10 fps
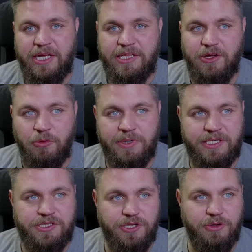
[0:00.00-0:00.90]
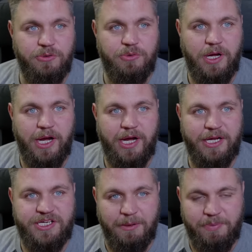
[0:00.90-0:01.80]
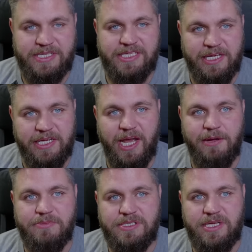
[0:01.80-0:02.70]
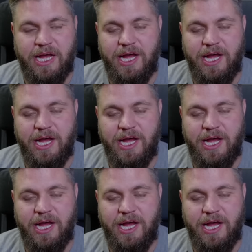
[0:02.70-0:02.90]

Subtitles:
the opening two Champions League games,